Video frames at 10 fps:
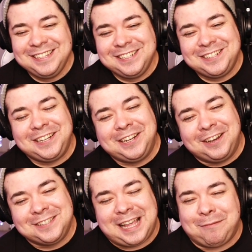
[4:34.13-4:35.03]
She
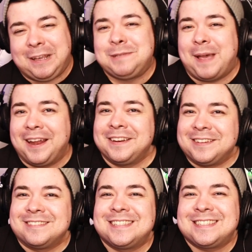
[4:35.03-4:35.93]
knows that means bad
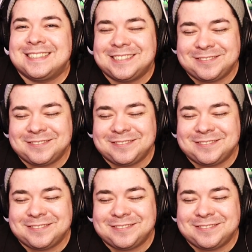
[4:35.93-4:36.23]
news.